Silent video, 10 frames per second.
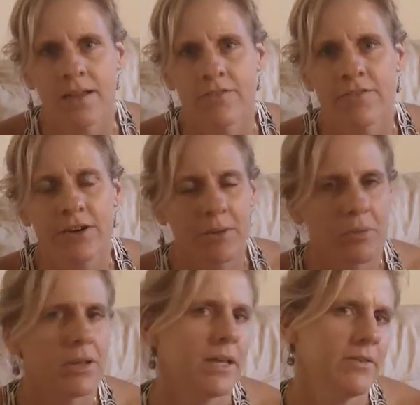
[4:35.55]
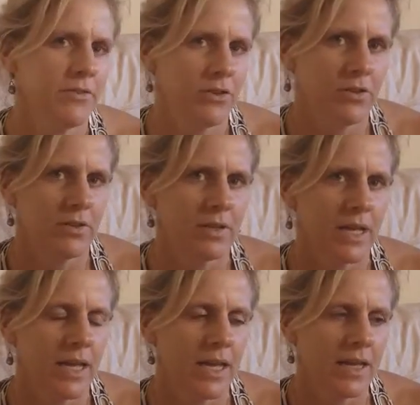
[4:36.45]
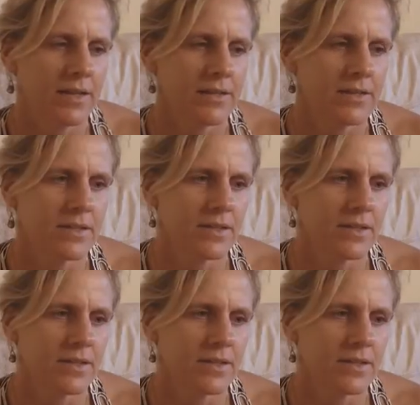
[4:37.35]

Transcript: very playful and